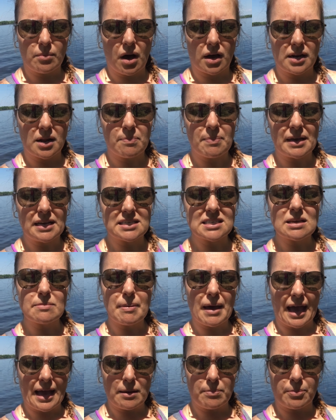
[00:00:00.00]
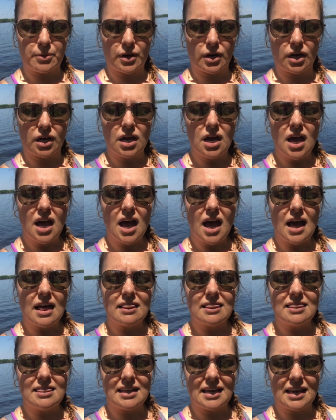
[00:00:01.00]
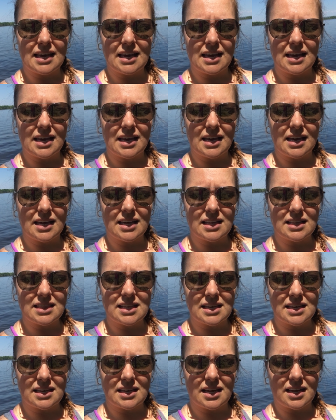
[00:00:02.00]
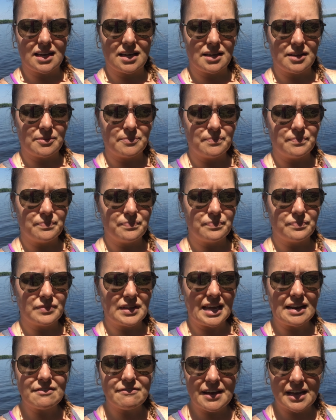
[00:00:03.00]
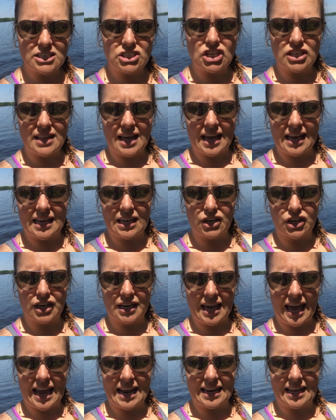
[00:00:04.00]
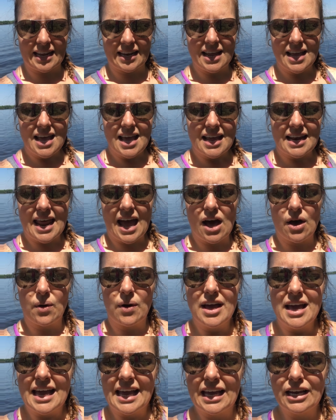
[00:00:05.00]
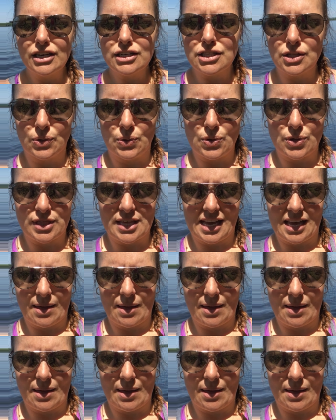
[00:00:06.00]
on a piece of paper the invention that he created. Now, here's the cool thing